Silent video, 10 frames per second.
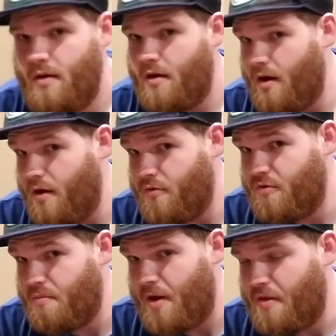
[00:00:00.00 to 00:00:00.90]
This
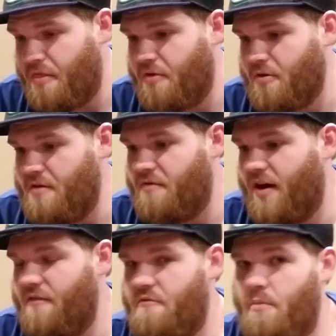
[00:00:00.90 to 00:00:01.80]
was about
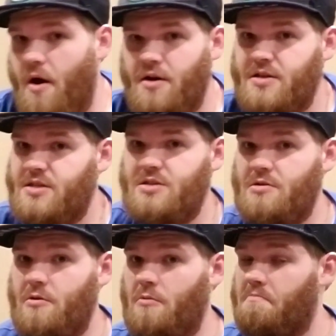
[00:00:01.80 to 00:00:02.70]
$35,
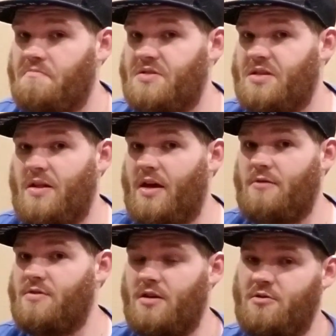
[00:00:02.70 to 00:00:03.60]
so it's not like I
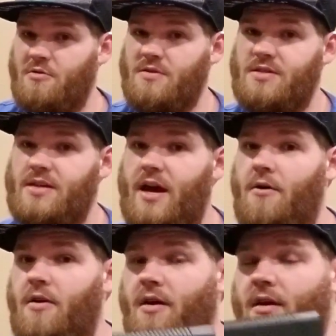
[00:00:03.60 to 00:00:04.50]
was going to turn this
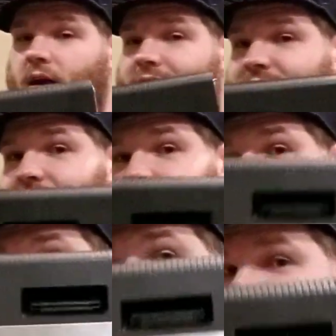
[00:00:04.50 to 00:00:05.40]
down. An
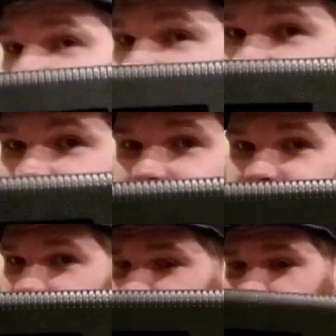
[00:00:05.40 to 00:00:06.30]
Atari
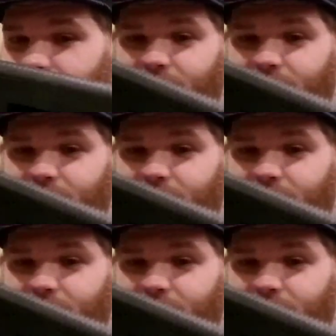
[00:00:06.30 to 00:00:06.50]
7800.